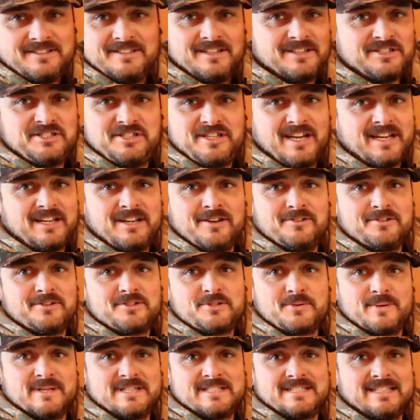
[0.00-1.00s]
a shed load of
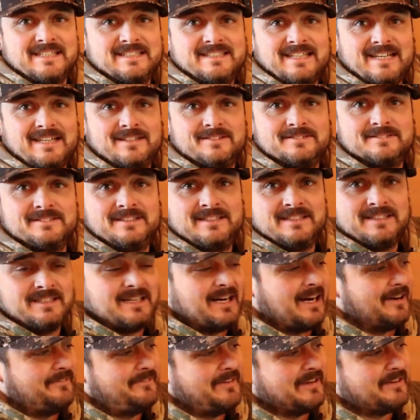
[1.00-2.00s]
twisting down.
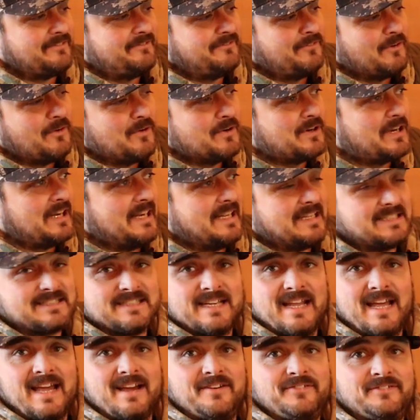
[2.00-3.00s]
I think 4 clicks
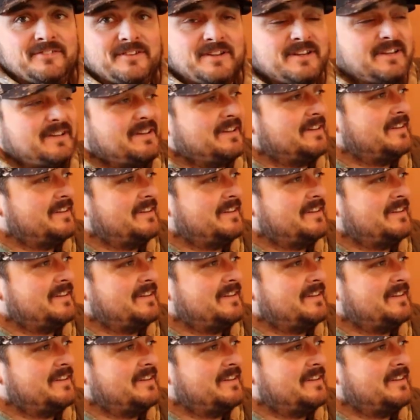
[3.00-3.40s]
left.